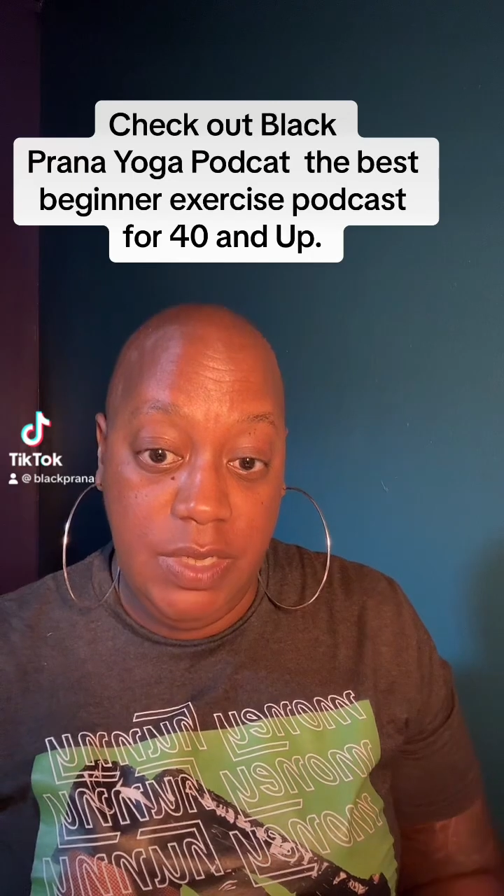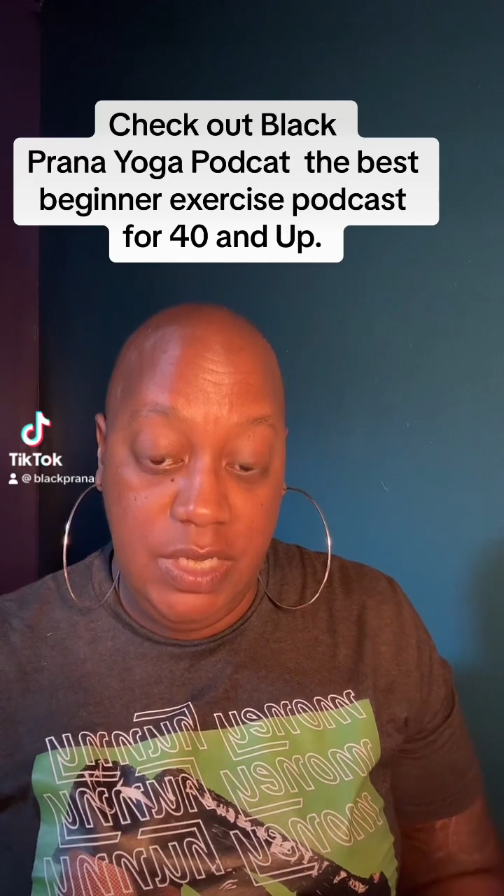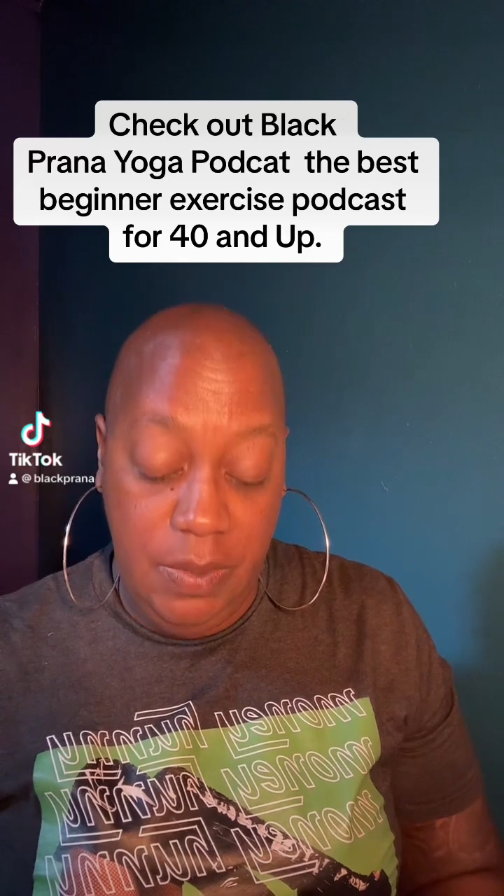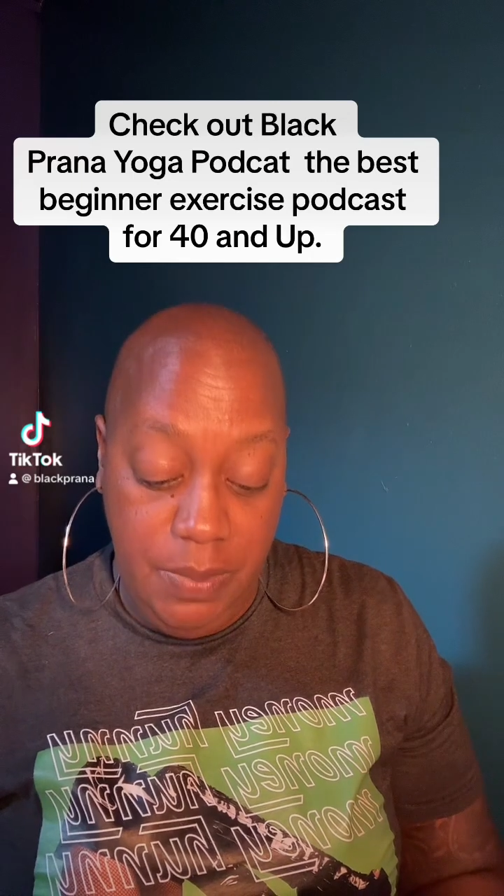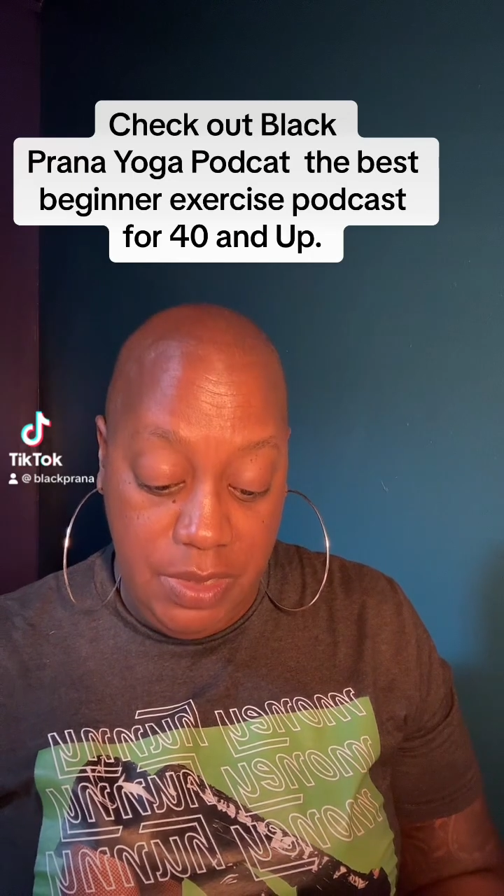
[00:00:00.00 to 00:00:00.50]

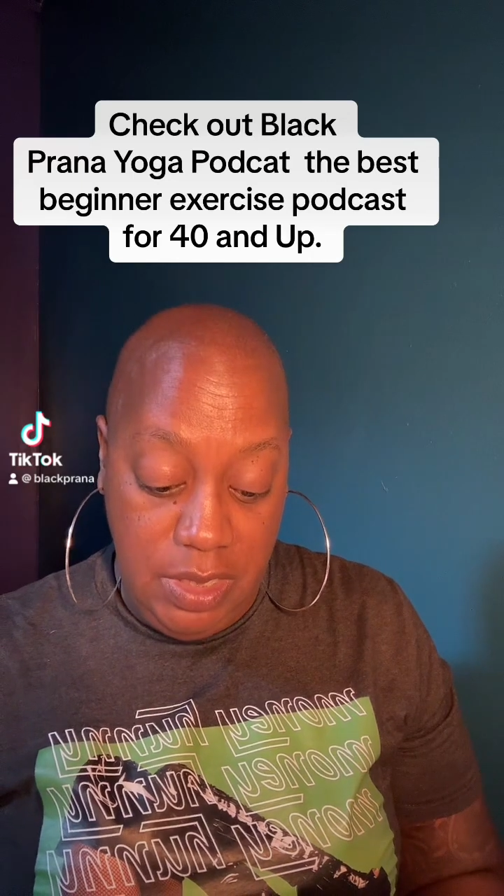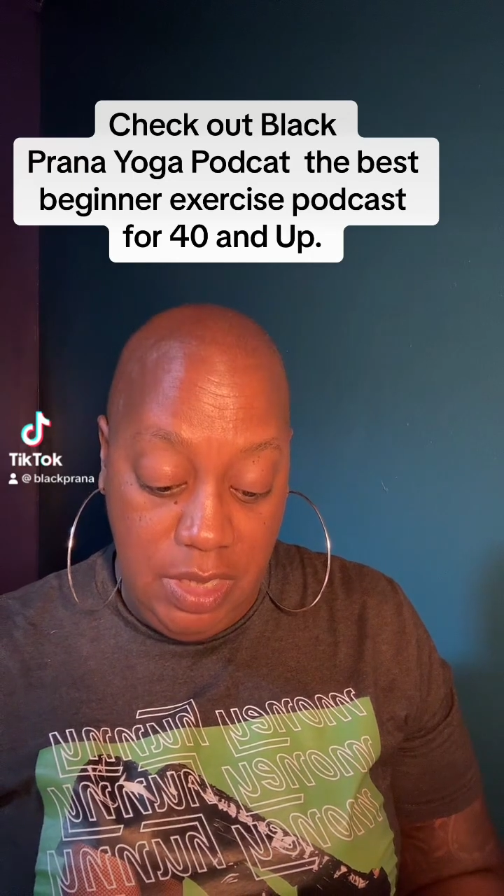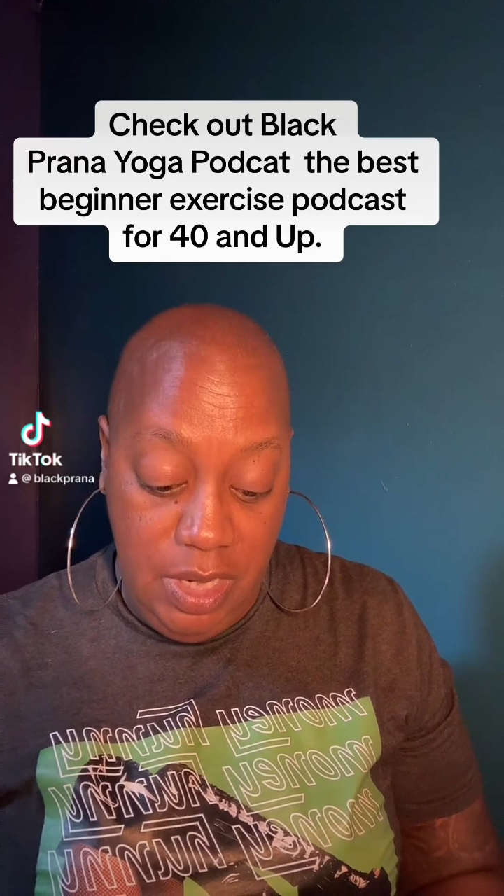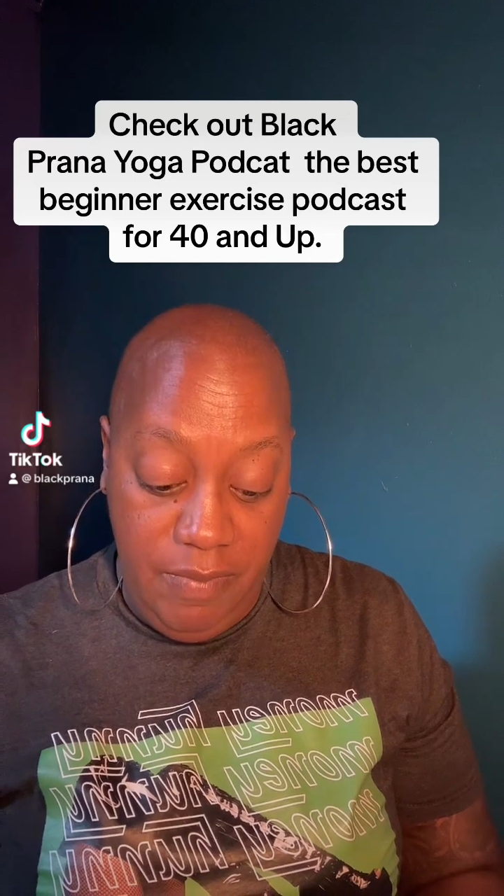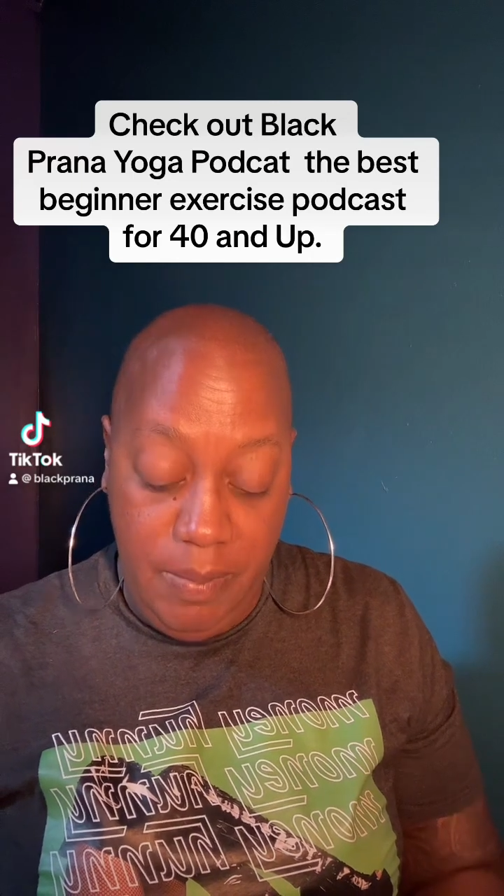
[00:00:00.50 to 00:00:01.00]
What's up? What's
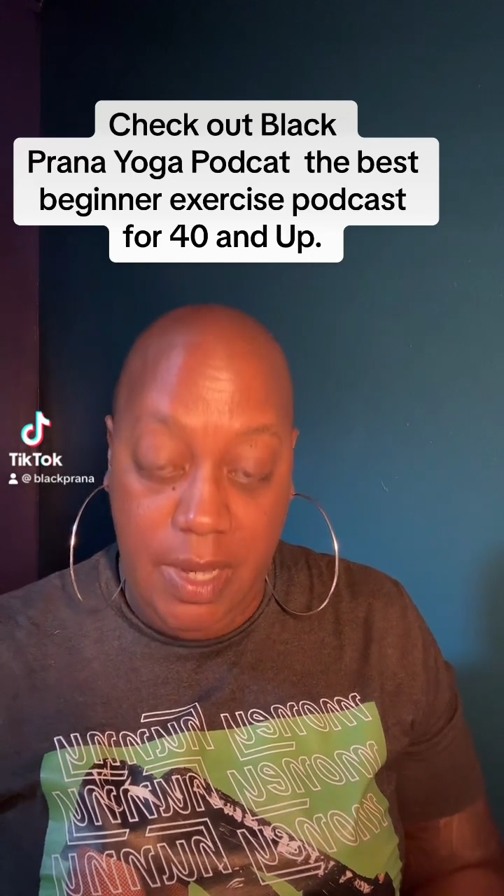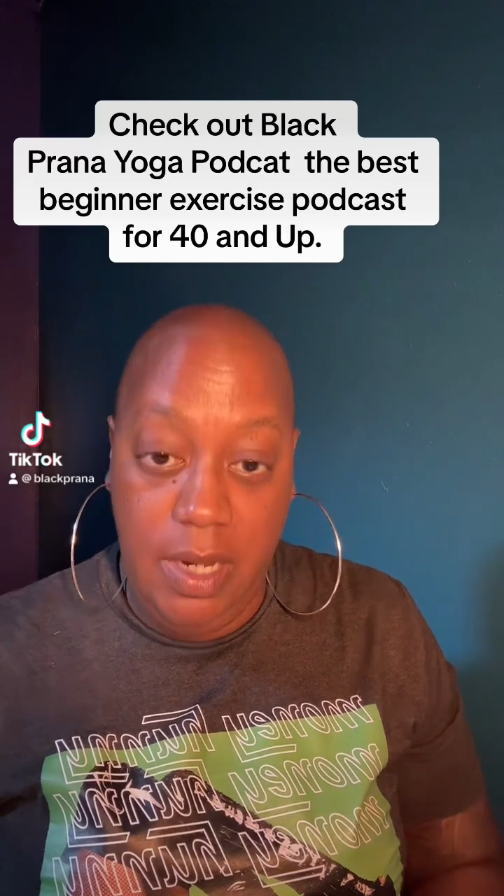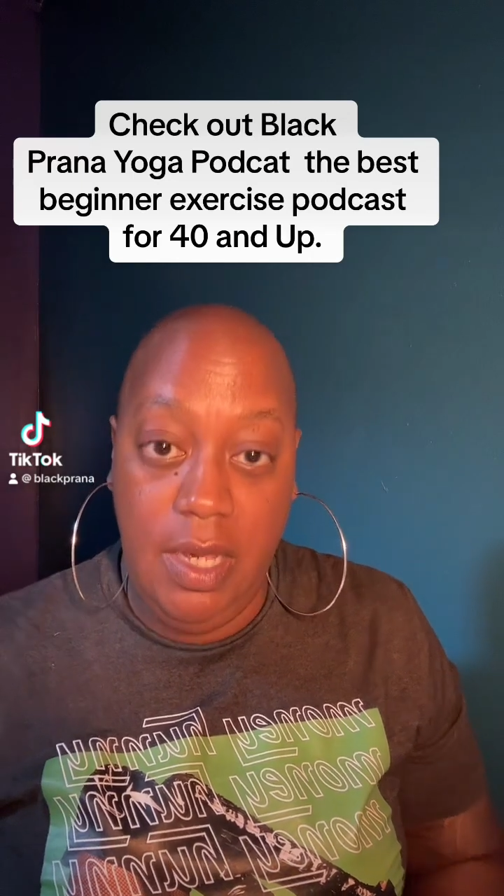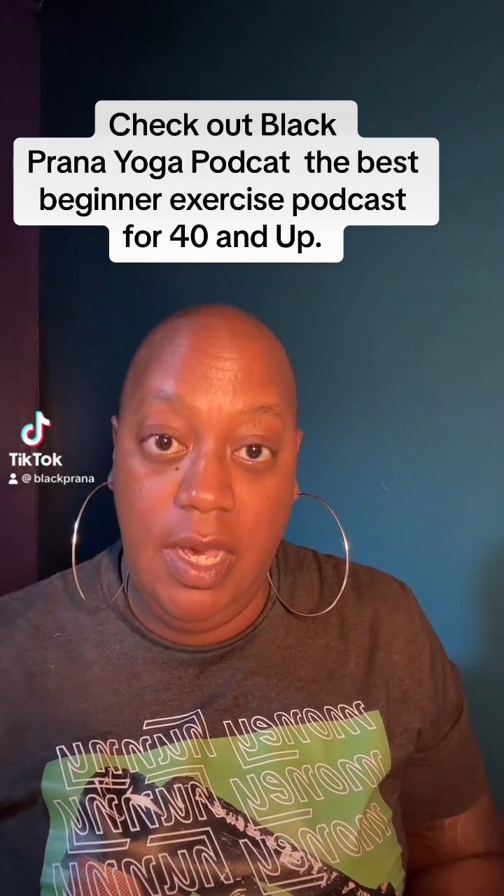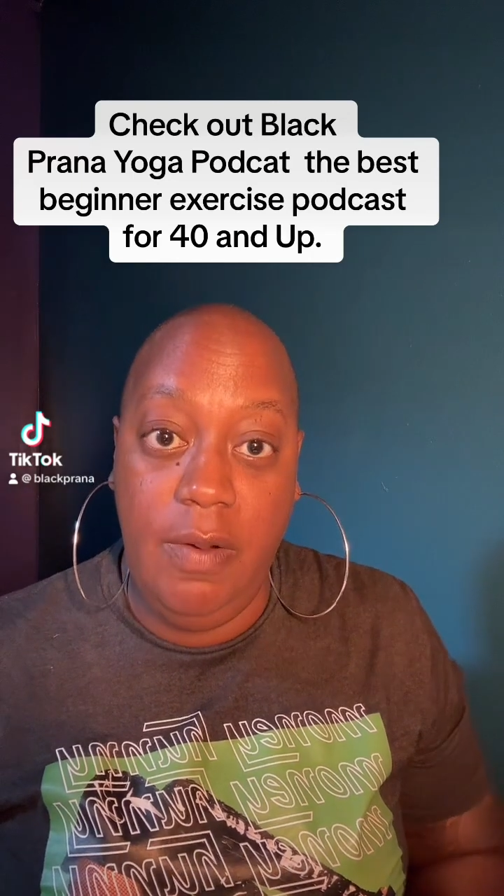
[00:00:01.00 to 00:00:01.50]
good, everybody?